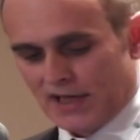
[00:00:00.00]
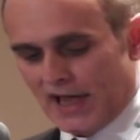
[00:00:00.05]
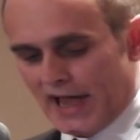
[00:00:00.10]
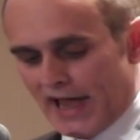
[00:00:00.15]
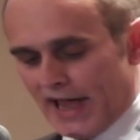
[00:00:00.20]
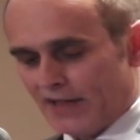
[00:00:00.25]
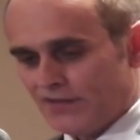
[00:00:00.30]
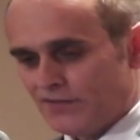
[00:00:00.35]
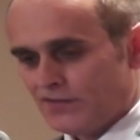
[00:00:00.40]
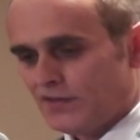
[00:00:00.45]

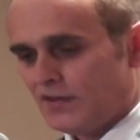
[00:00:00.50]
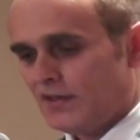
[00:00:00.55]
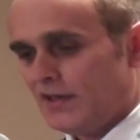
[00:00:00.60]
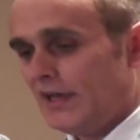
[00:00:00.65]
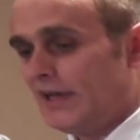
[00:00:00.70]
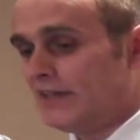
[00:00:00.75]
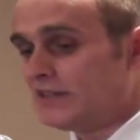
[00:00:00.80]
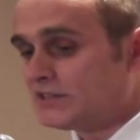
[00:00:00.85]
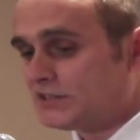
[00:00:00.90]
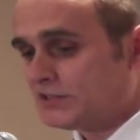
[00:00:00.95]
And
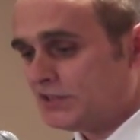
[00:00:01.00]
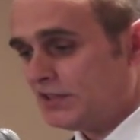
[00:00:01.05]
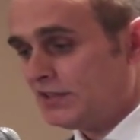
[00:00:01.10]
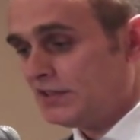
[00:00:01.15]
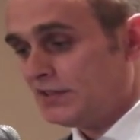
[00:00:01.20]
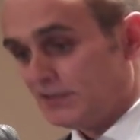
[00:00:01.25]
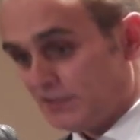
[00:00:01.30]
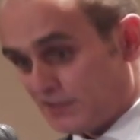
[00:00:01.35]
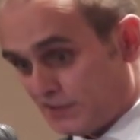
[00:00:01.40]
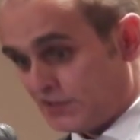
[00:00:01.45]
in
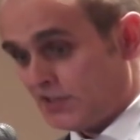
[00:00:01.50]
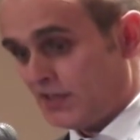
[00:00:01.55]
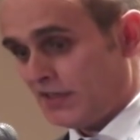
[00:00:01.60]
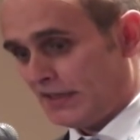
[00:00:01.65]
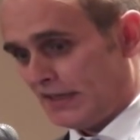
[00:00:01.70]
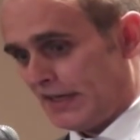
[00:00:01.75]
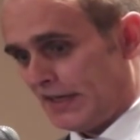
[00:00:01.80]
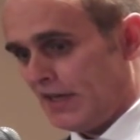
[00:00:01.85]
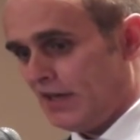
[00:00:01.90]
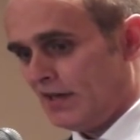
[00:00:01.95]
certain,
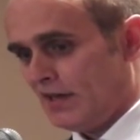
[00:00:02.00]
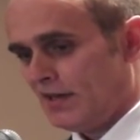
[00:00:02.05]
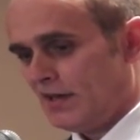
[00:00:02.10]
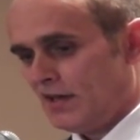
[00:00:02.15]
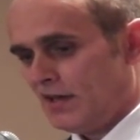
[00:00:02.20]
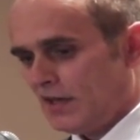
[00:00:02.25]
certainly,